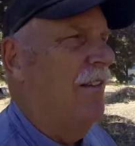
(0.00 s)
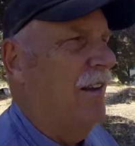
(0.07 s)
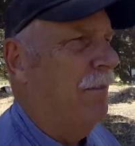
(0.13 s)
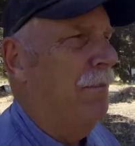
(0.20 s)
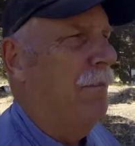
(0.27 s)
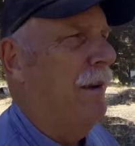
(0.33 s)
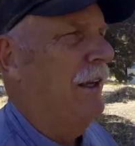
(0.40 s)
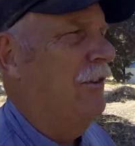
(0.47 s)

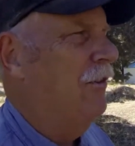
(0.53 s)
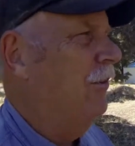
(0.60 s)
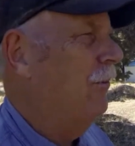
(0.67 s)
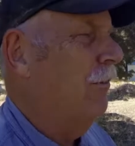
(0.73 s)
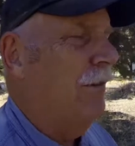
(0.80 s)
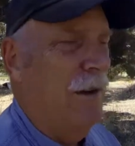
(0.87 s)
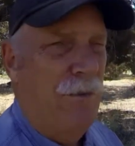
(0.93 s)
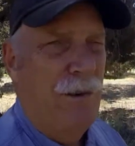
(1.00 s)
Some
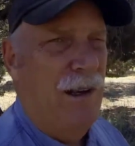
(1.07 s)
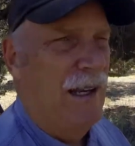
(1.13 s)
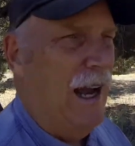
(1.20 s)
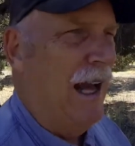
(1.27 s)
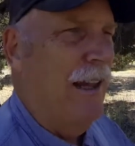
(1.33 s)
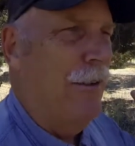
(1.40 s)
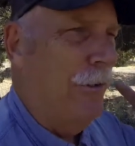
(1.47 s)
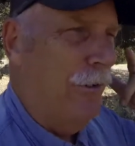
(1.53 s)
pigeons are different
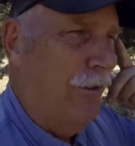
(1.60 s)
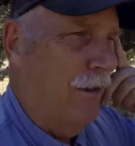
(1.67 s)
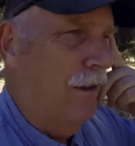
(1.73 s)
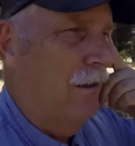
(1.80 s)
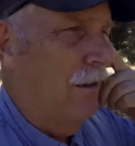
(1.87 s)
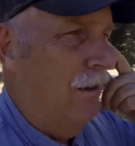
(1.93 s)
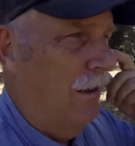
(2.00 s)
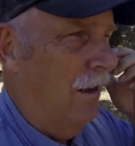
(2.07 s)
colors,
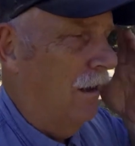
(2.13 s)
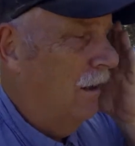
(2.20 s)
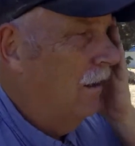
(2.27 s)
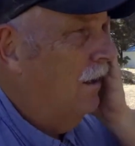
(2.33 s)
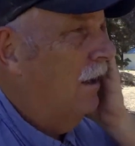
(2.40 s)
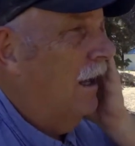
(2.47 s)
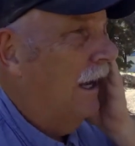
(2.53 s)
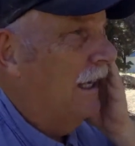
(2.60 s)

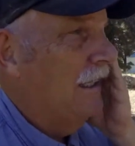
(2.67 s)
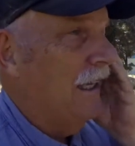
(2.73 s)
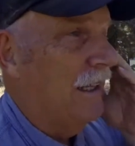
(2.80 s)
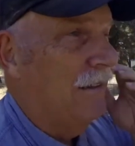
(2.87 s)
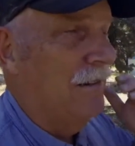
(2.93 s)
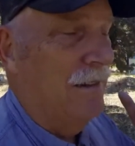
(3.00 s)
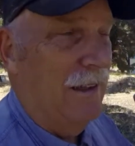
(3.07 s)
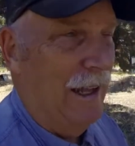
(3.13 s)
and
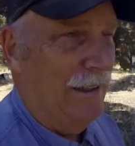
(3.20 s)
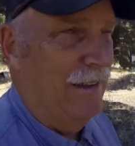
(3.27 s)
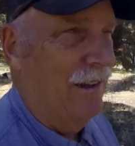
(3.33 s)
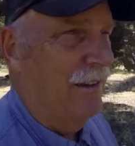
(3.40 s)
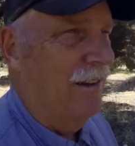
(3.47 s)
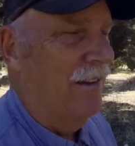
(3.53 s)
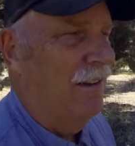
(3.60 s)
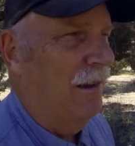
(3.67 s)
yet that
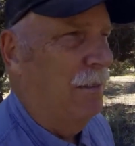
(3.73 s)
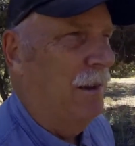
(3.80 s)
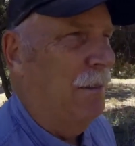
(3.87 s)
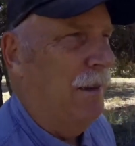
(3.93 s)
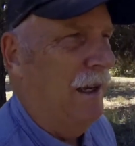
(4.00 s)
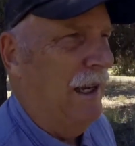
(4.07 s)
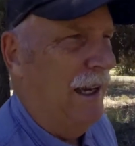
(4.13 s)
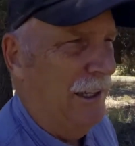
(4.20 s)
doesn't seem to
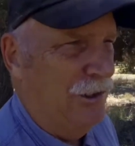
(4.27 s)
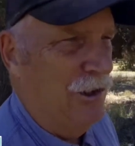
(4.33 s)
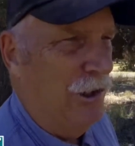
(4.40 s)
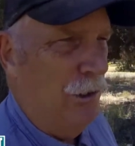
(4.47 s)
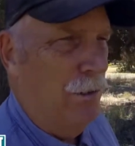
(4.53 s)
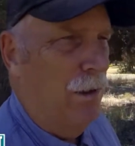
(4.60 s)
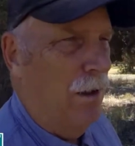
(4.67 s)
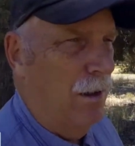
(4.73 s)
be an
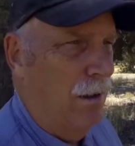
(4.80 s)
issue.